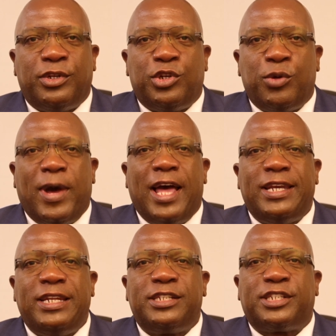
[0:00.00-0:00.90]
To
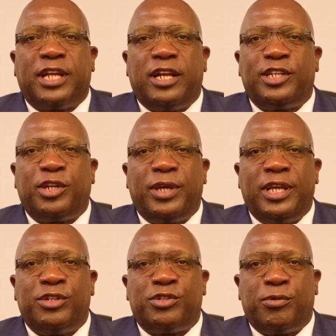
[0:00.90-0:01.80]
add insult to
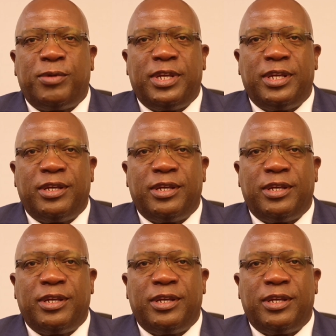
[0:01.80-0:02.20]
injury,